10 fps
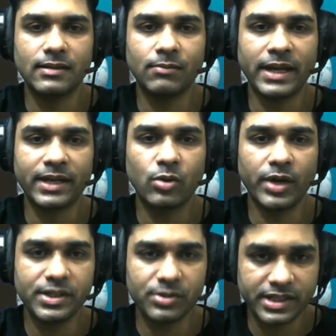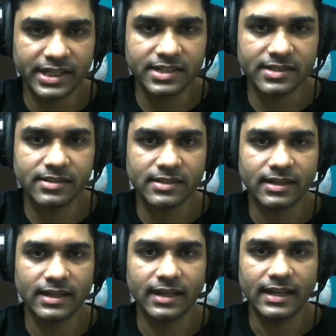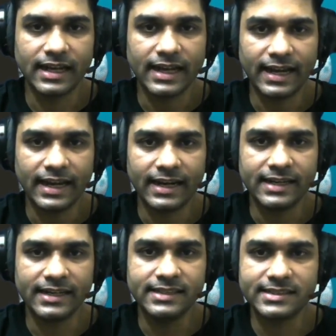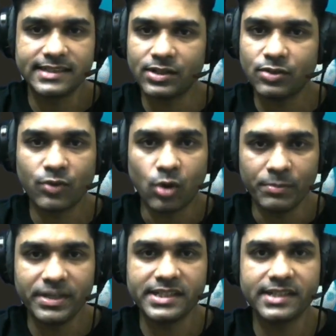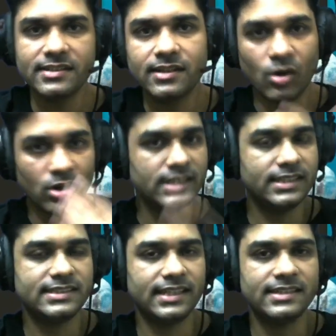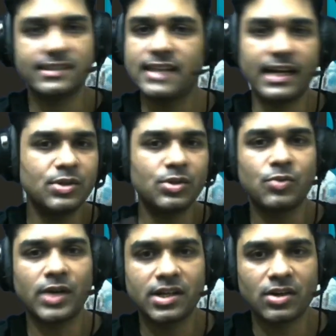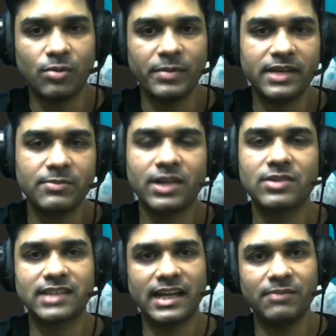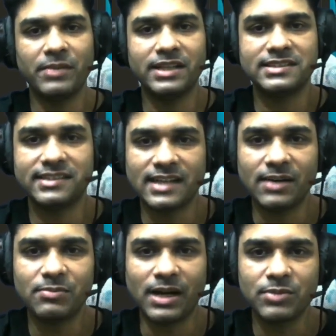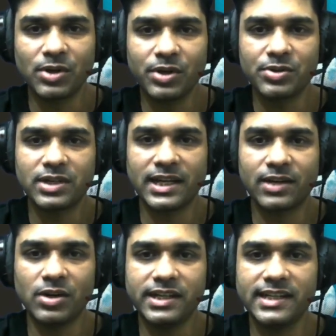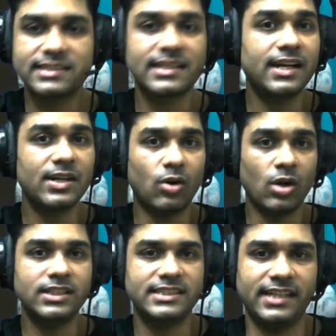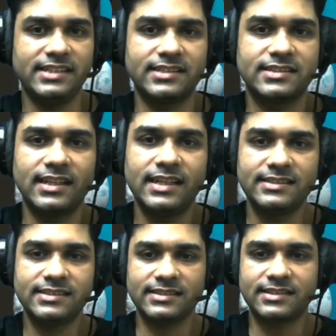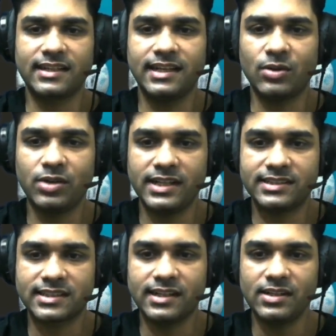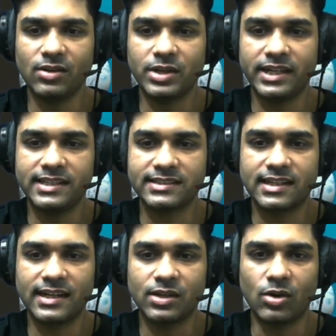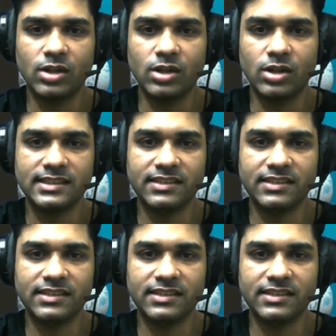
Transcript: by going to Git, and instead of committing all these changes, I don't want to commit because I have messed it up. I'm going to click on discard all changes. Let's just click on discard. Okay, discard all 3